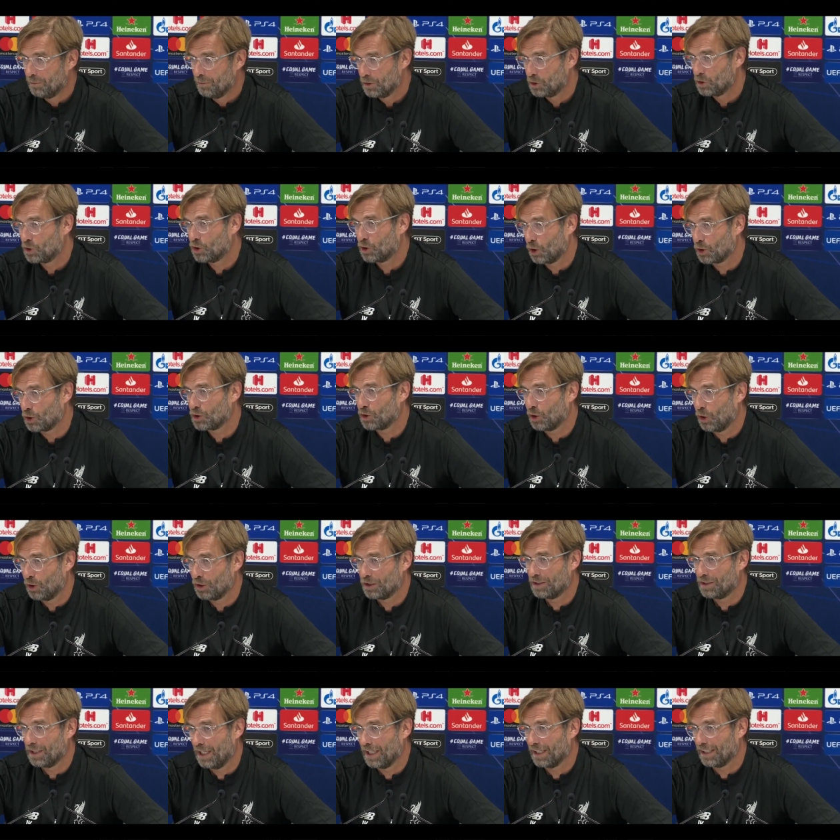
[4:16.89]
shots on
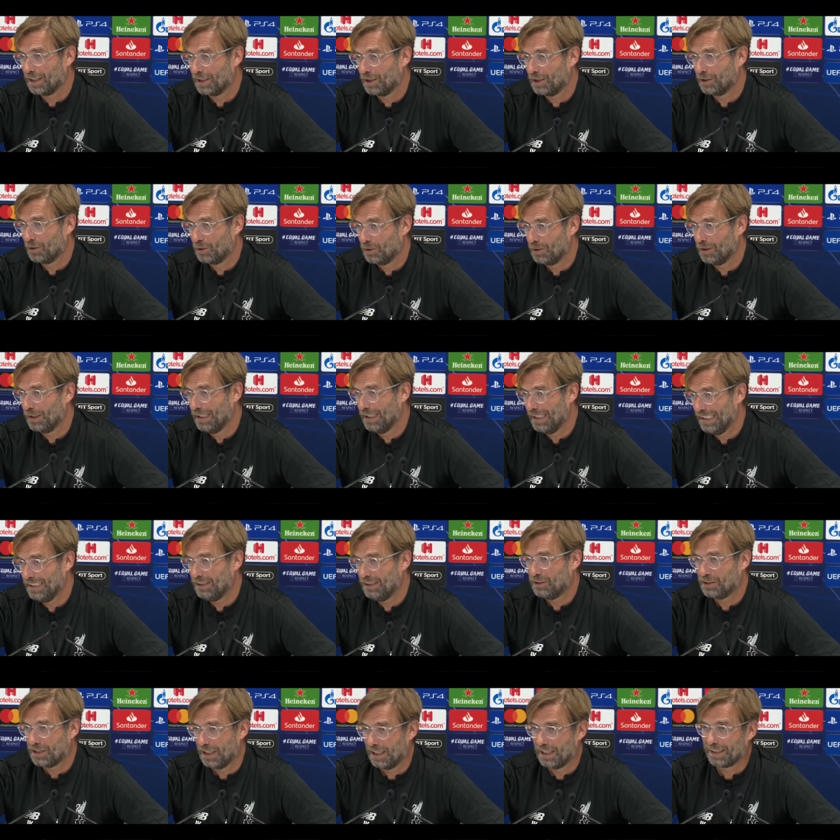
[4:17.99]
target and
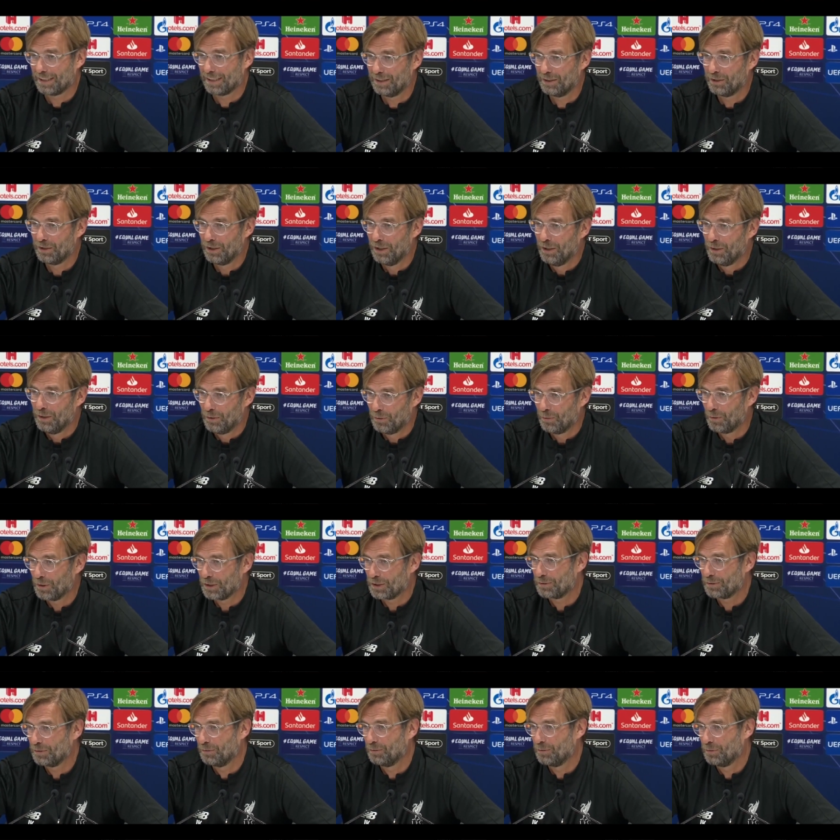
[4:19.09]
in target
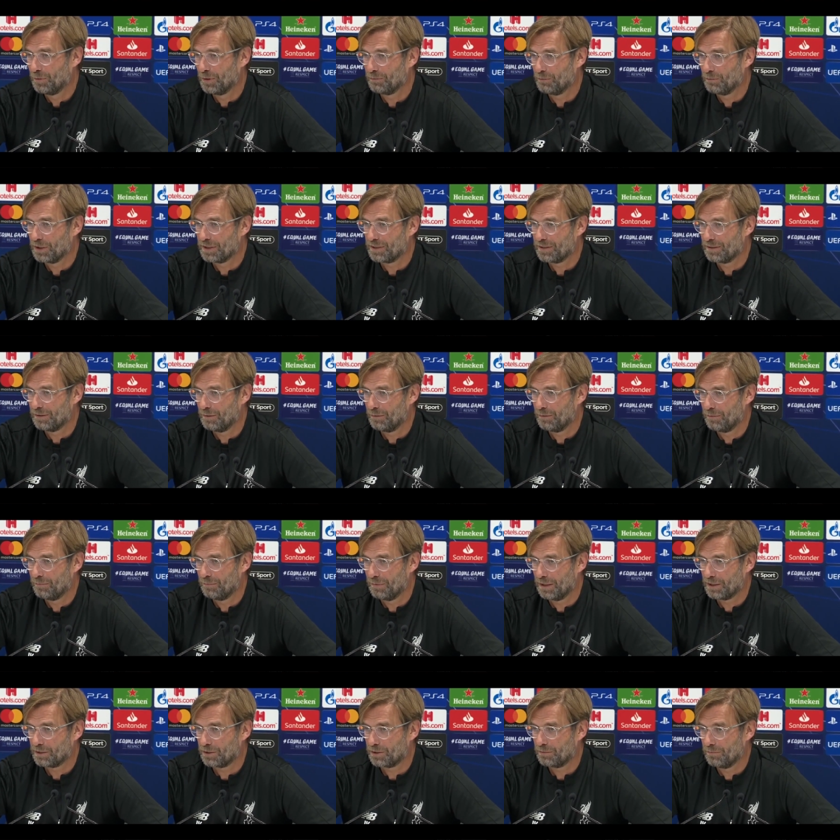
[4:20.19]
was was
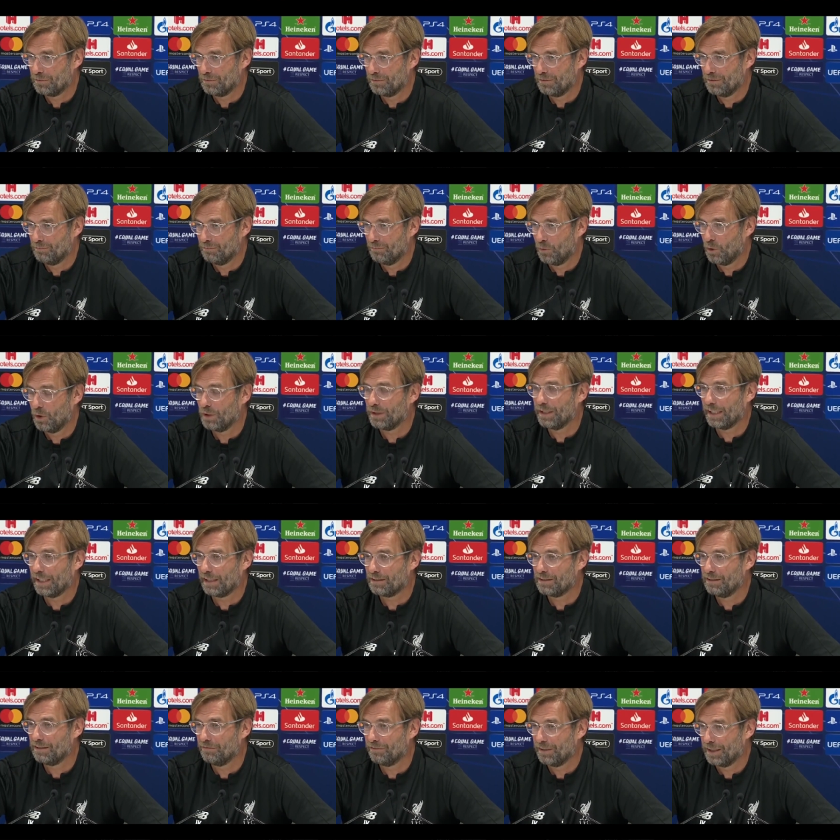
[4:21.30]
much more
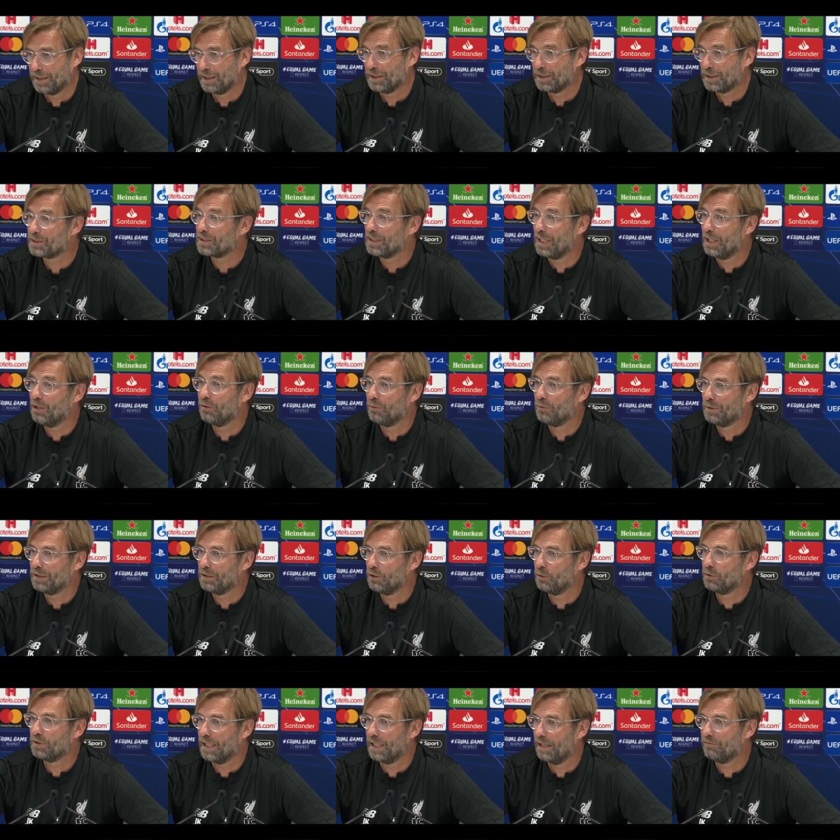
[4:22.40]
negative than it is now. We
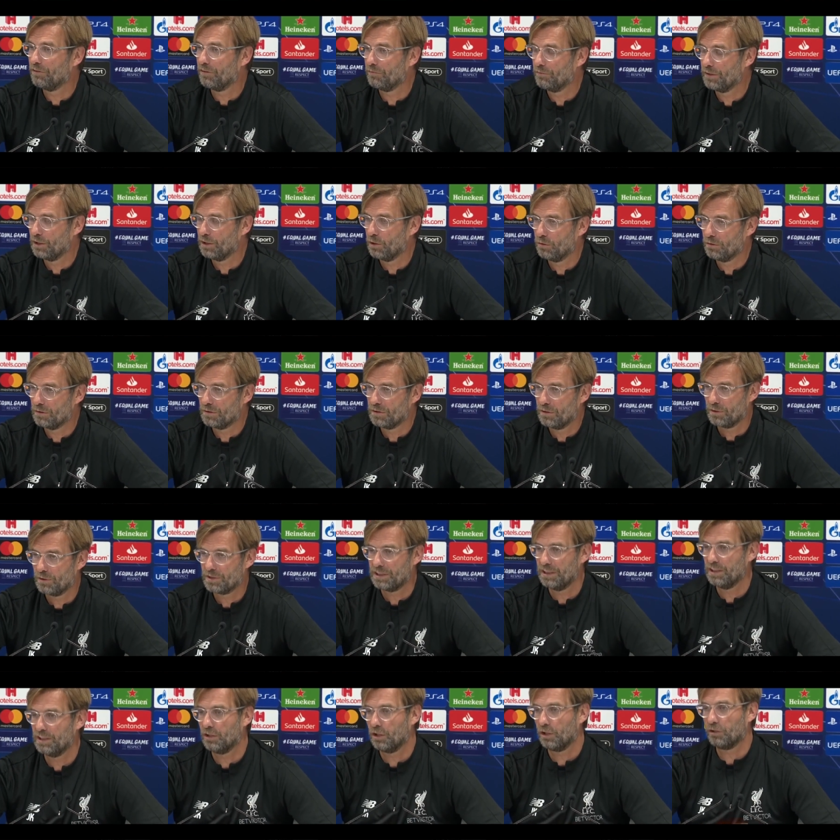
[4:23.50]
don't have we don't
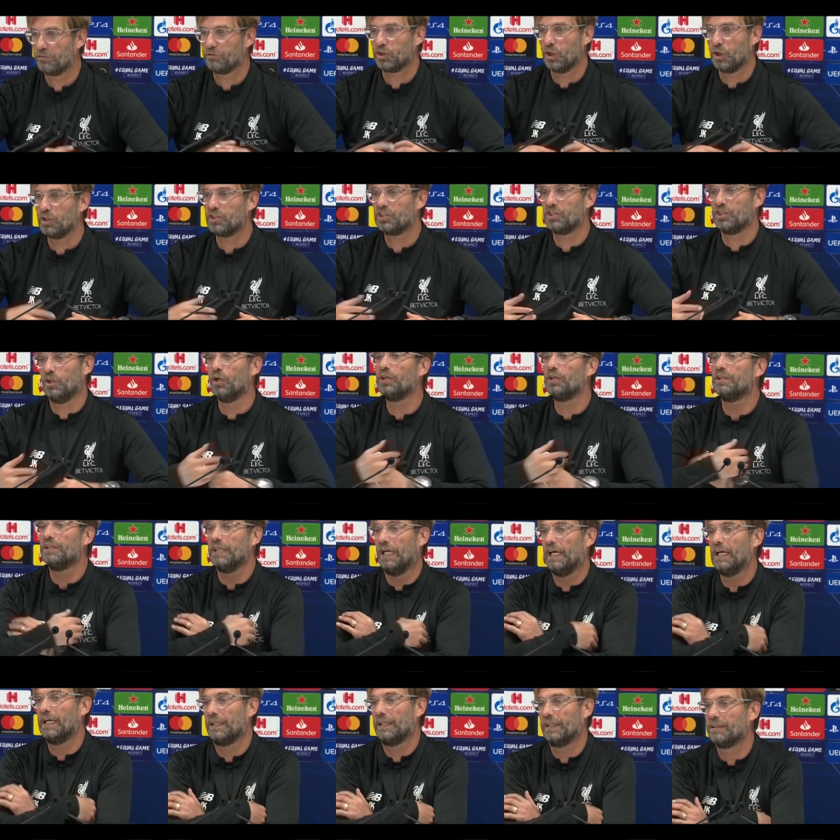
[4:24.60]
concede a lot of shots on
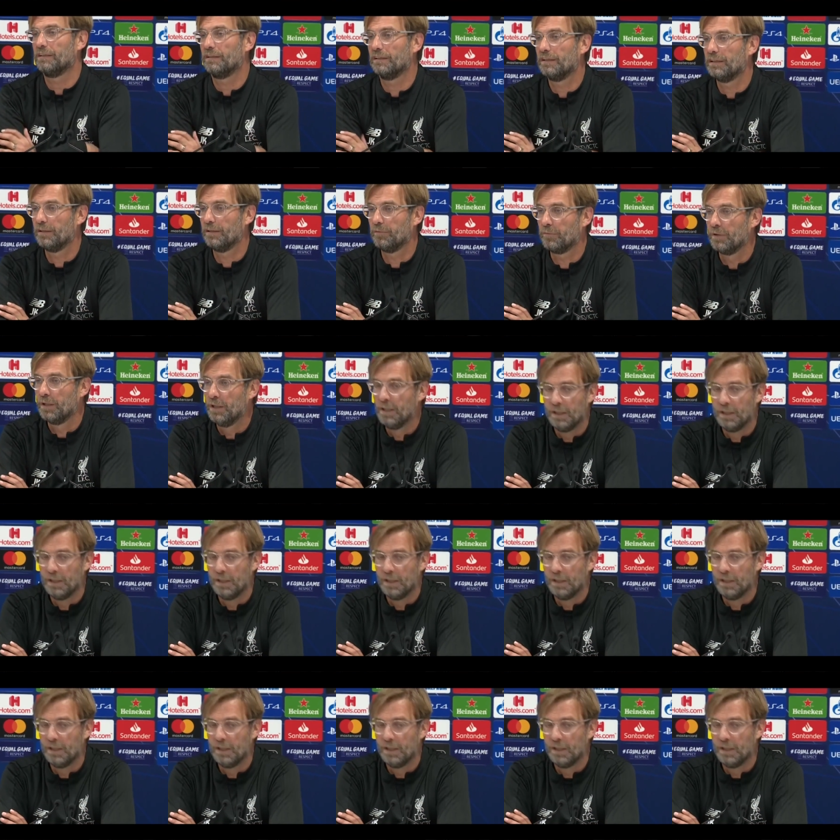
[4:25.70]
target, um,